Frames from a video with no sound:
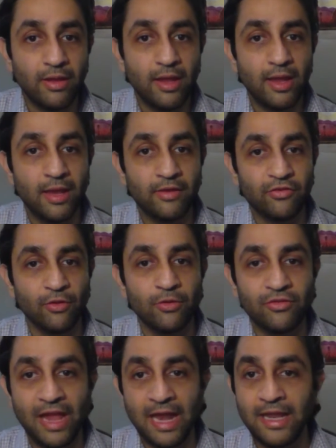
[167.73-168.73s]
and so
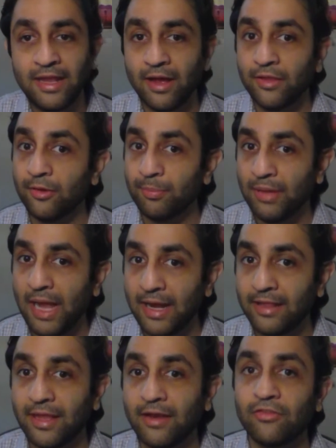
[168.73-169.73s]
it's any other
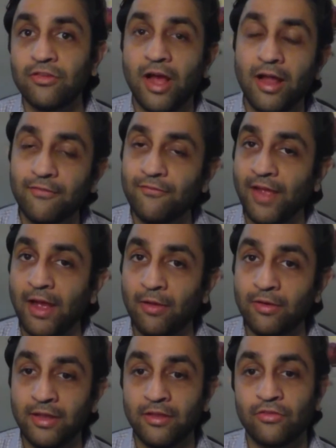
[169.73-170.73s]
planet that is not
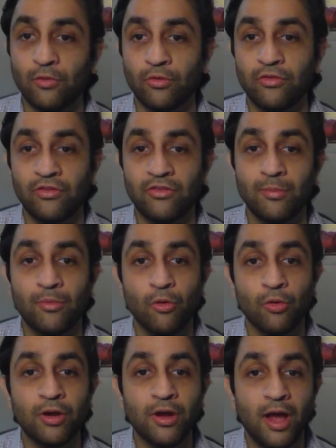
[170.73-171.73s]
found in the solar system
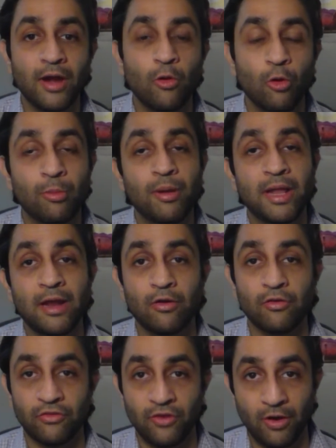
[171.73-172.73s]
or not orbiting our
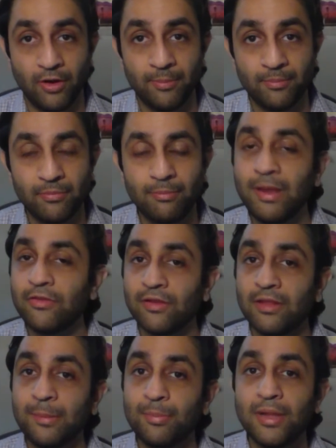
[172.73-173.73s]
star.
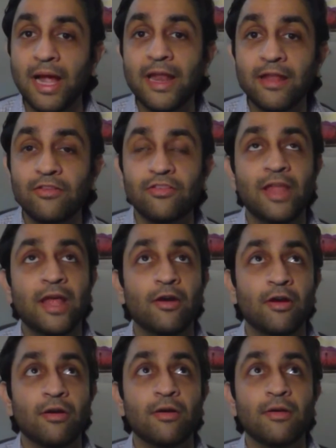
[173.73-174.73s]
Basically, planets that
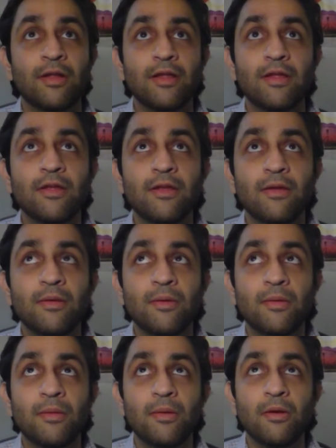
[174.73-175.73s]
are
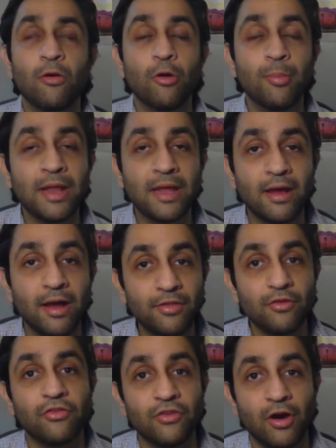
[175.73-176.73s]
orbiting
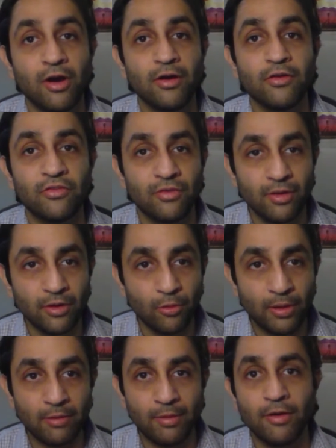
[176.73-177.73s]
other stars,
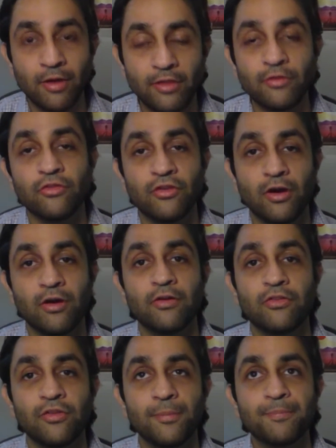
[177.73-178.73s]
going around other
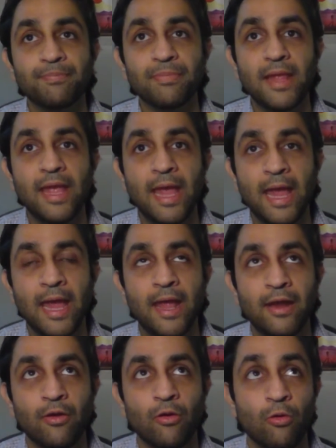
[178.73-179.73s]
stars,
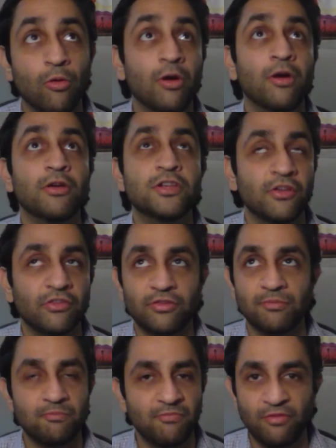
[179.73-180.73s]
and or
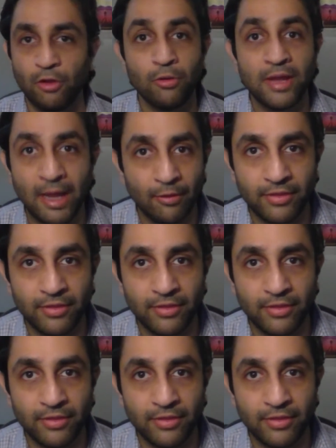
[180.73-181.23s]
just floating out